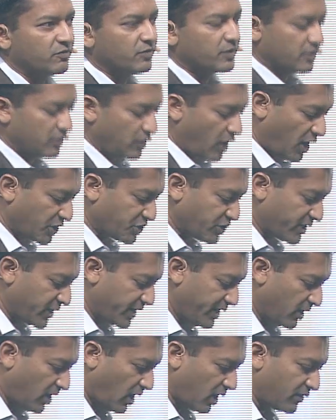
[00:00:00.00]

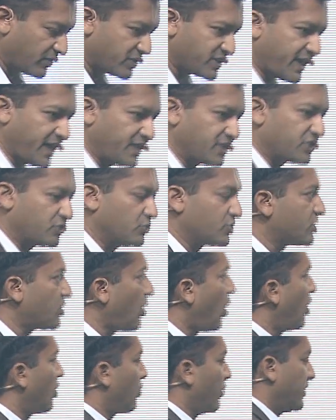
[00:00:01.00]
logically a lot of sense to
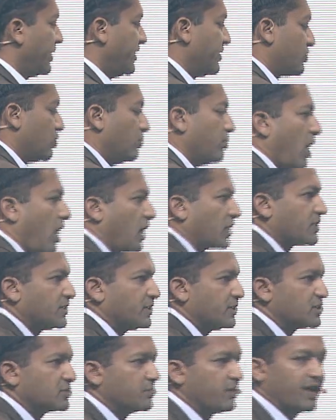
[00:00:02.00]
start with these two
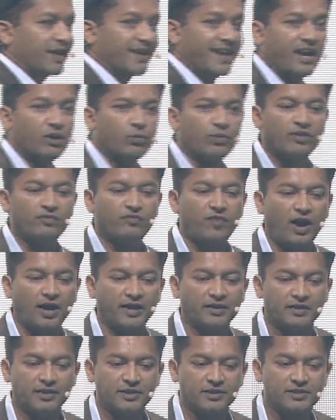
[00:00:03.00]
boxes, but again, we
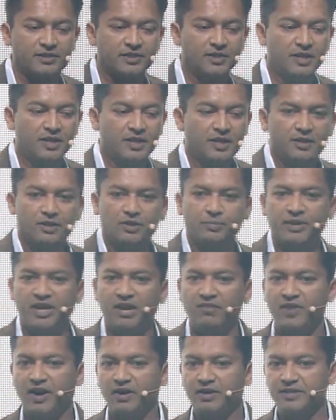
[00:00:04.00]
find this to be
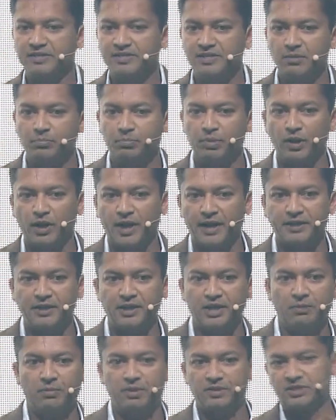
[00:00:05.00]
a very simple
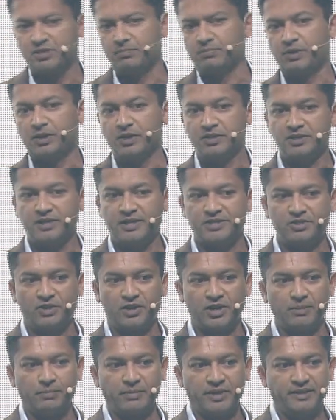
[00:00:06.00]
idea, but simple doesn't
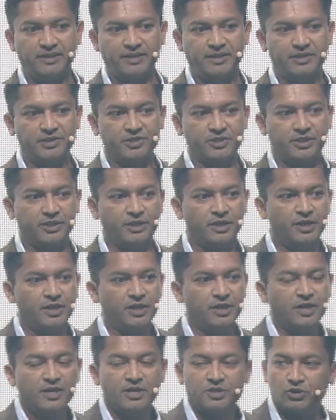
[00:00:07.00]
necessarily mean easy.
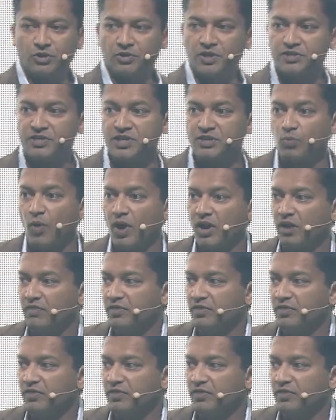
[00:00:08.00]
So this is one of